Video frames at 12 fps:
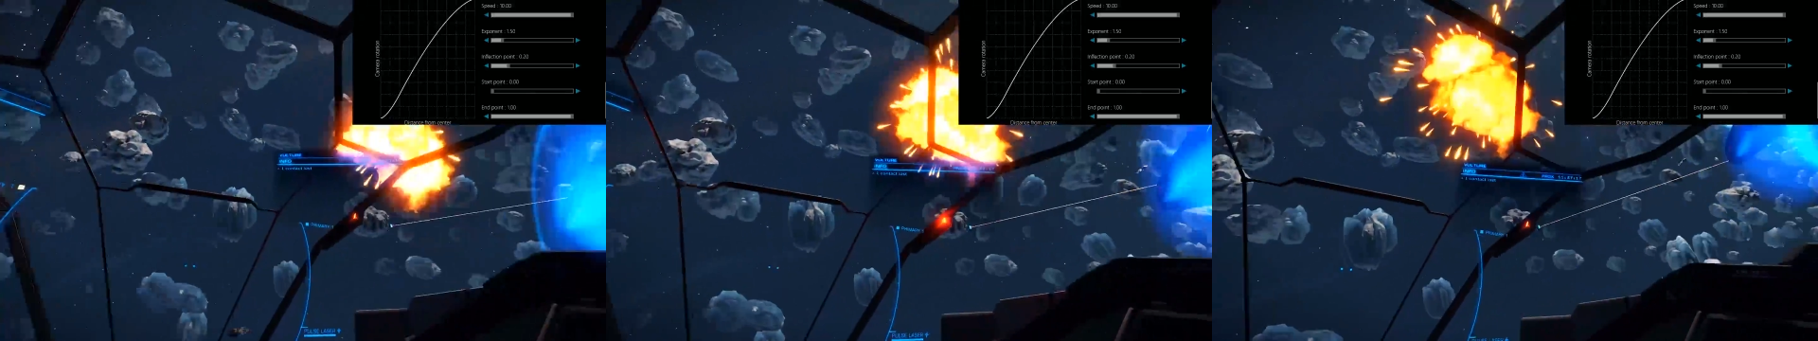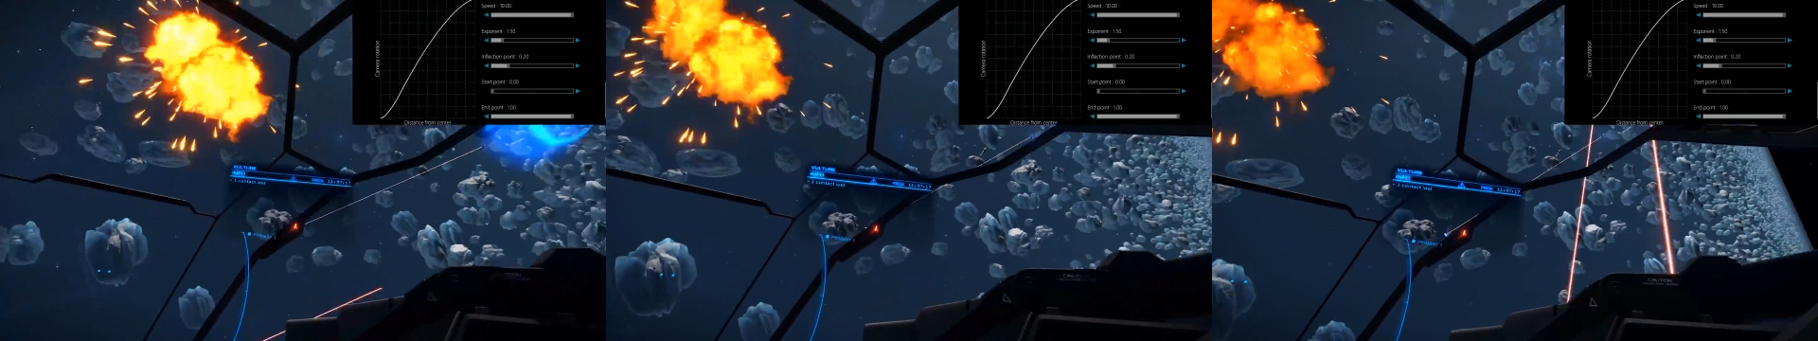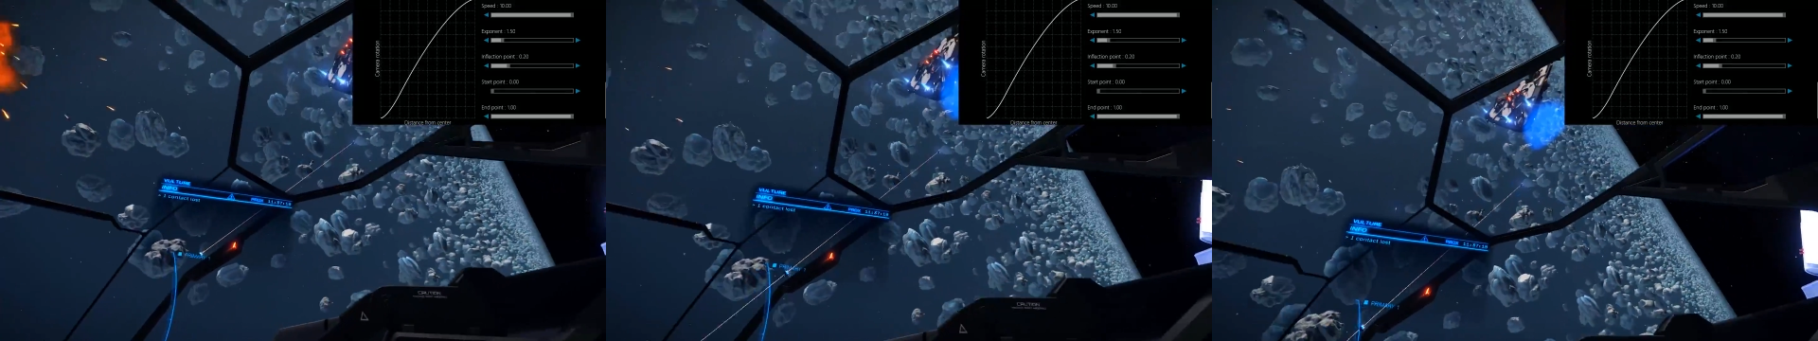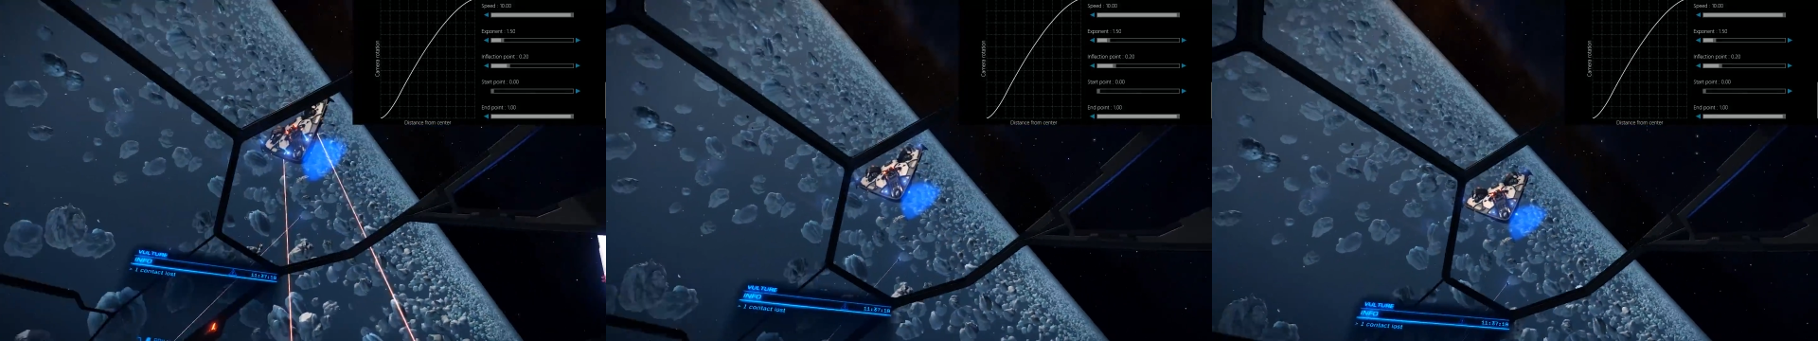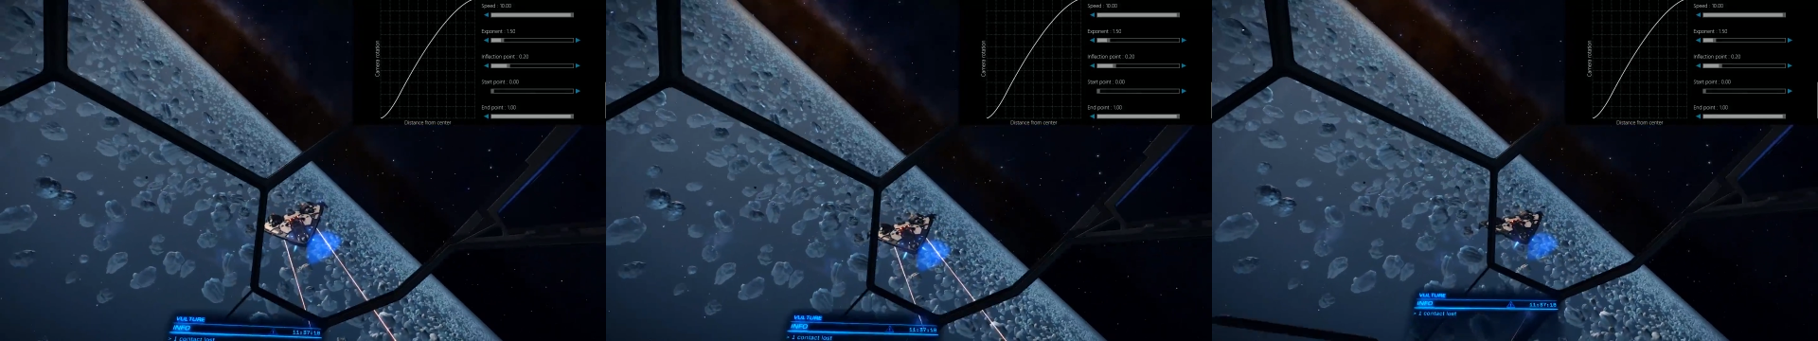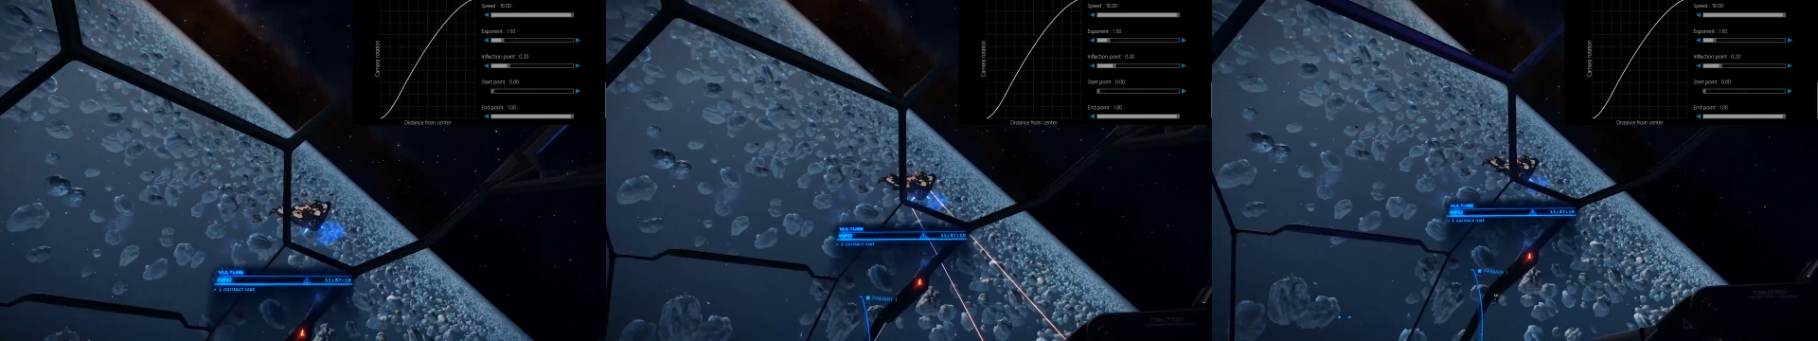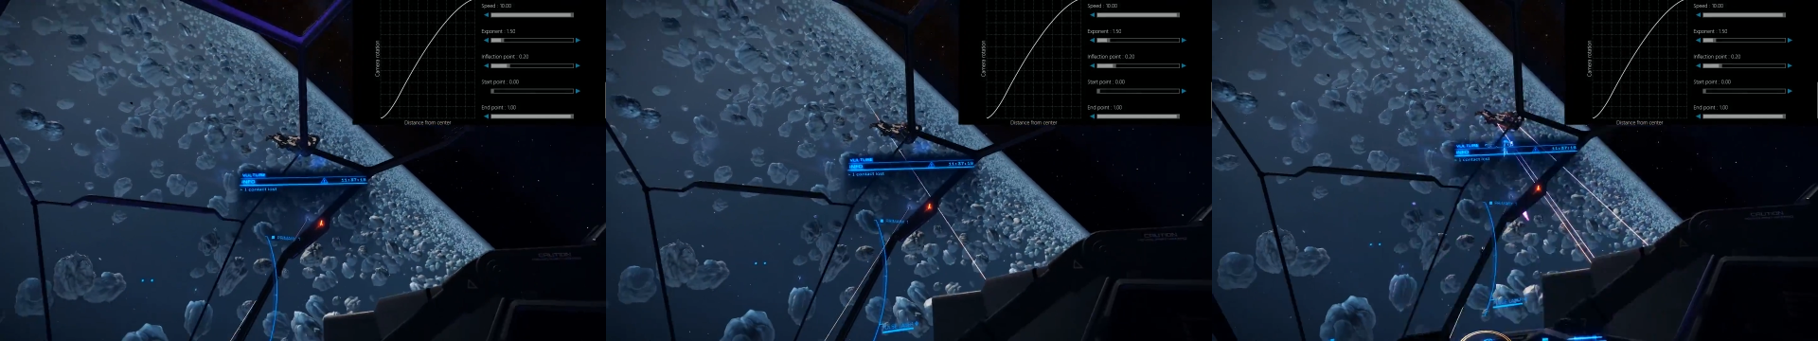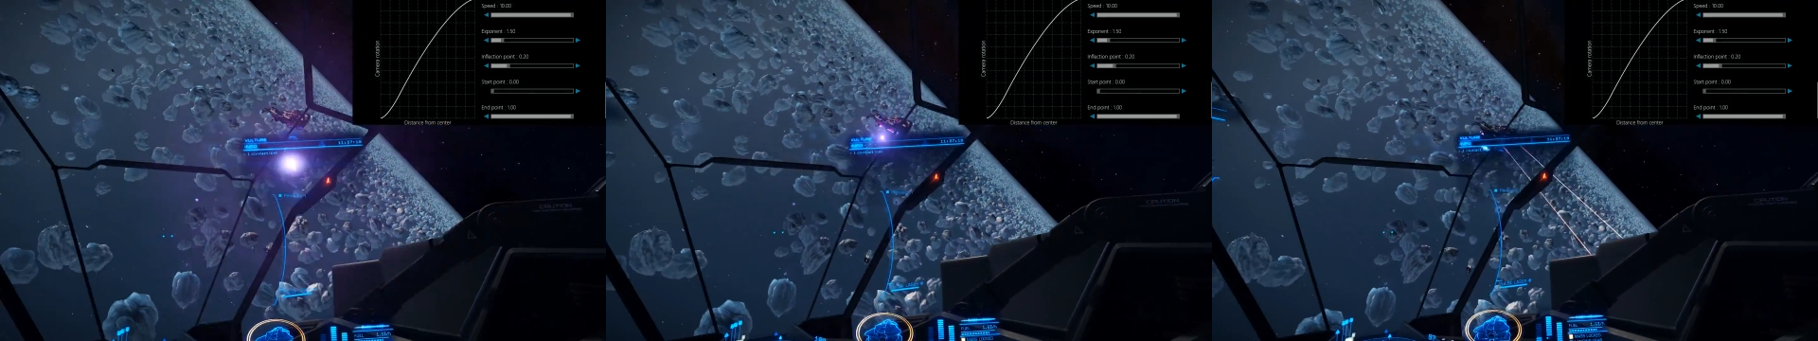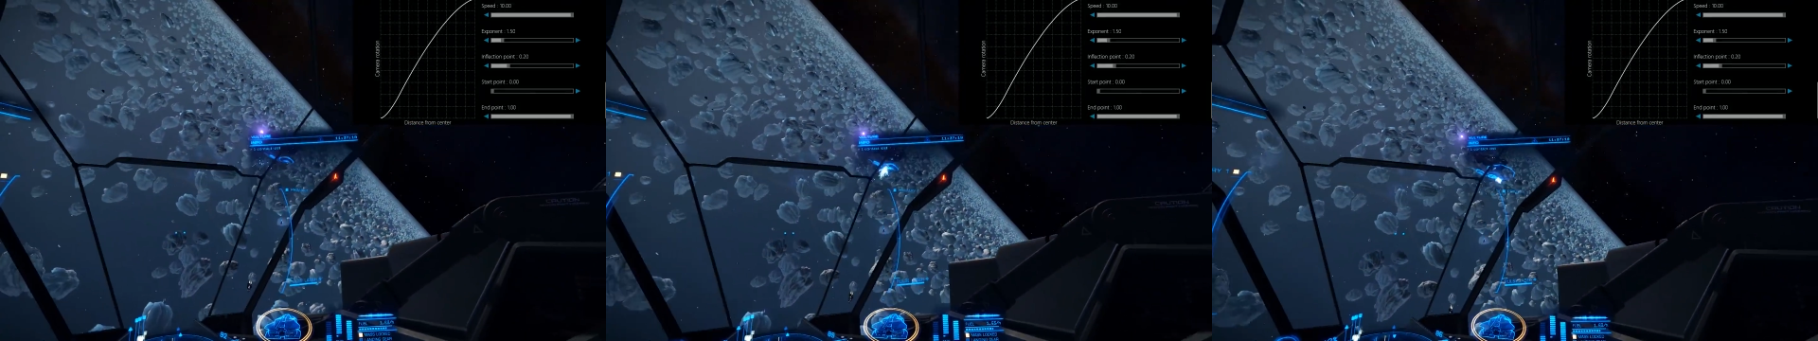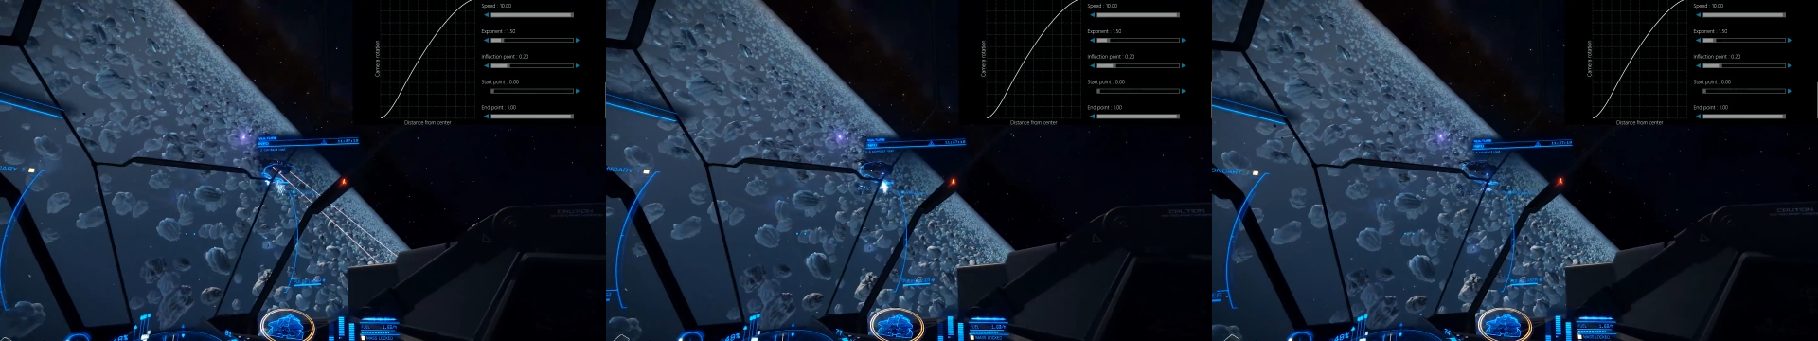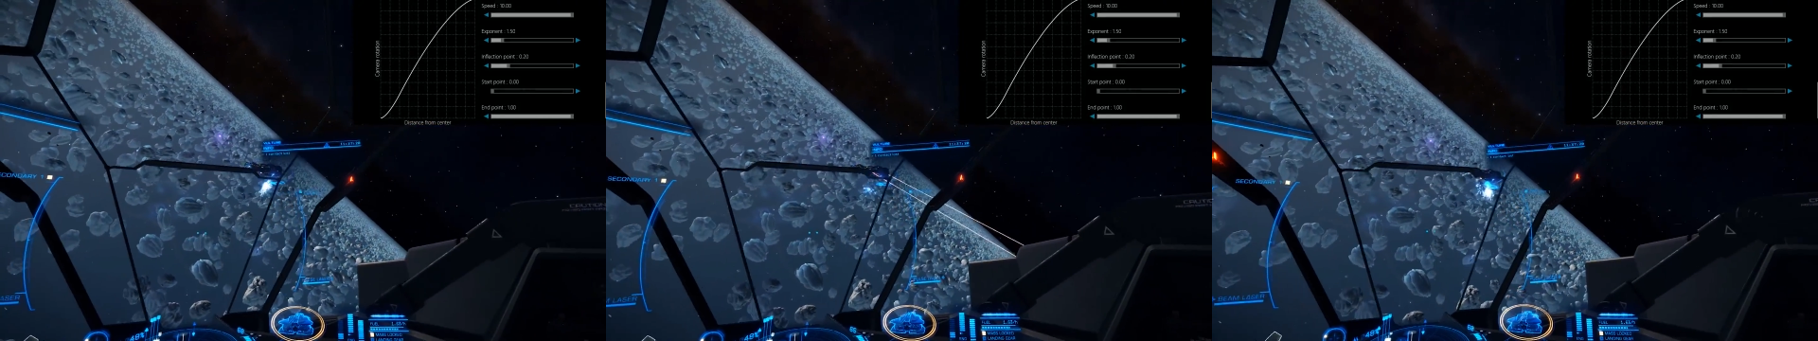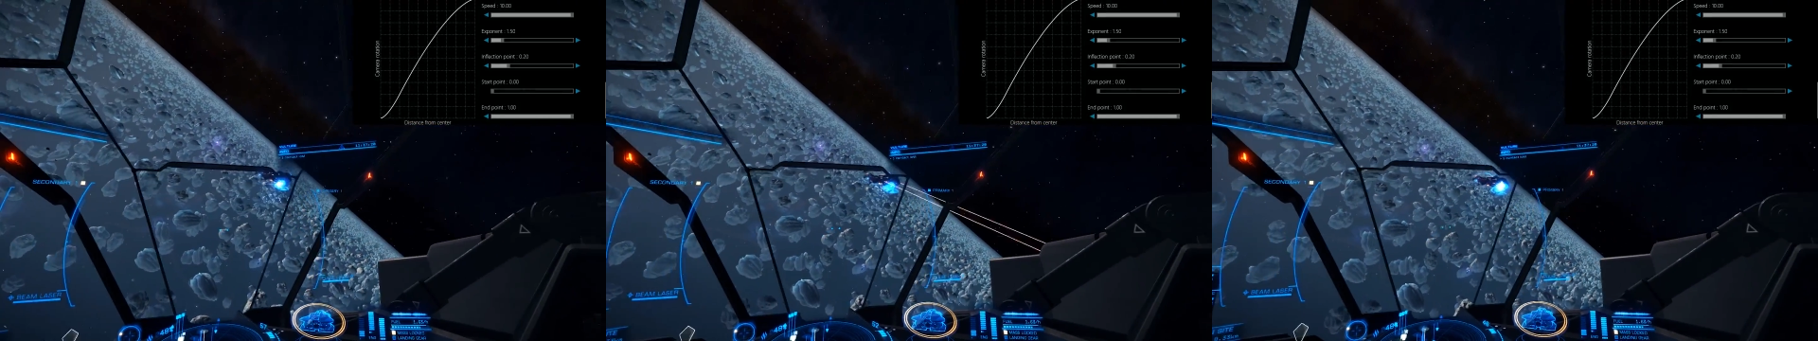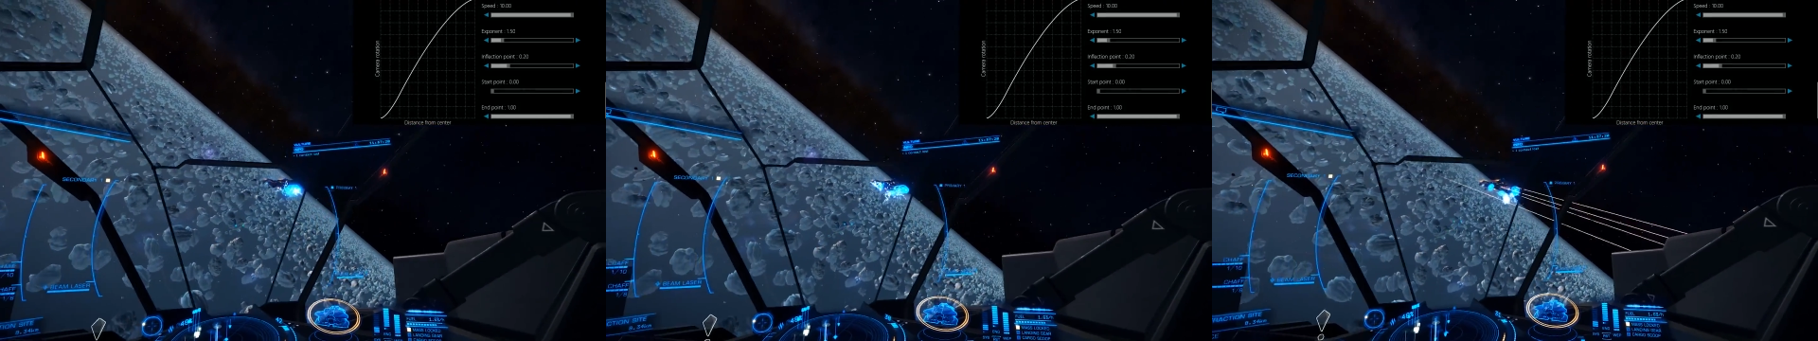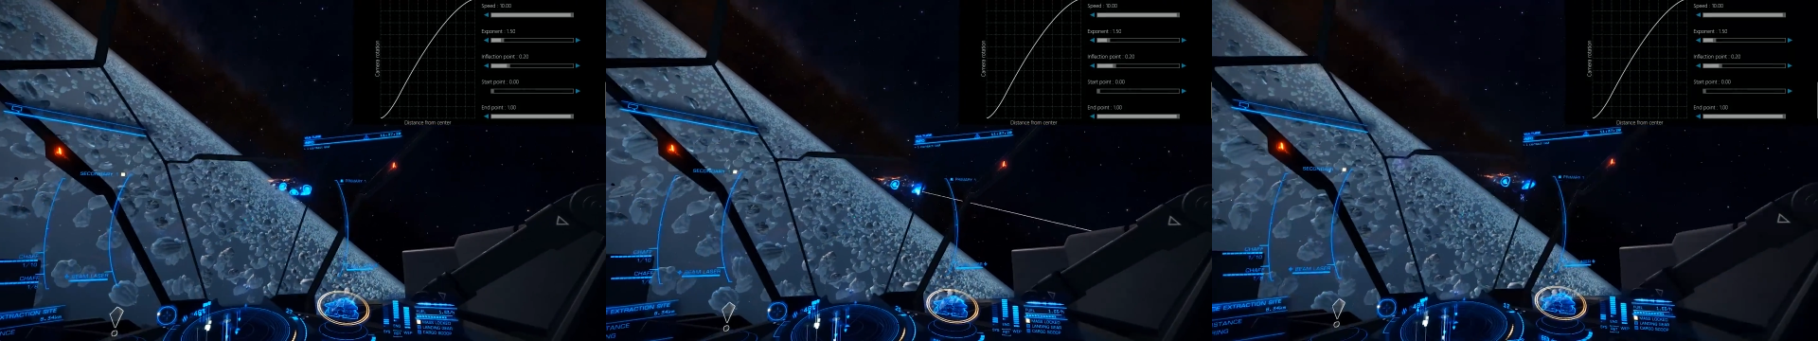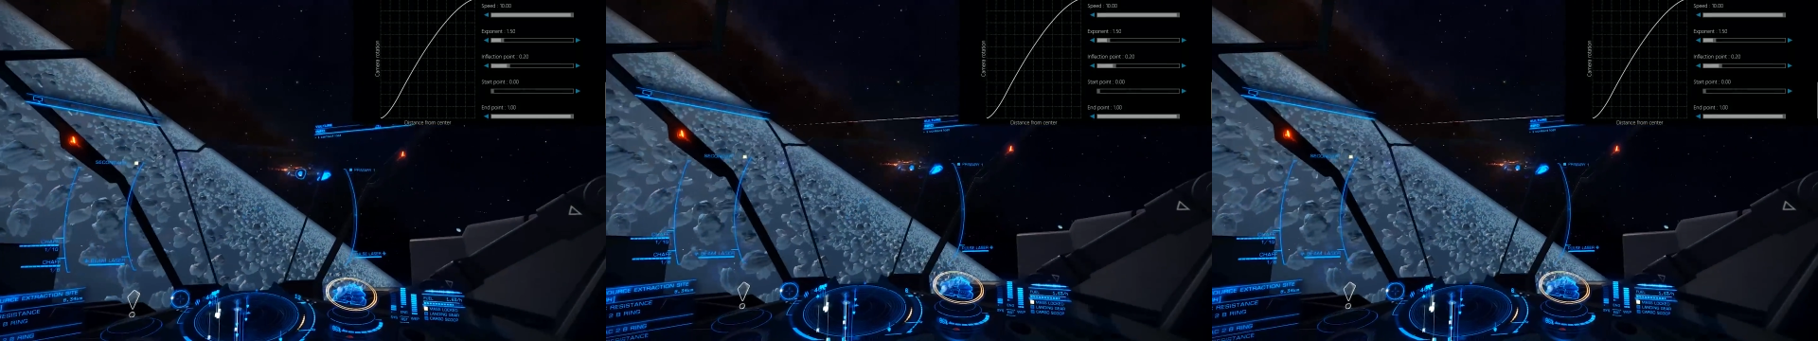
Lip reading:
Nobody's mouth can be seen.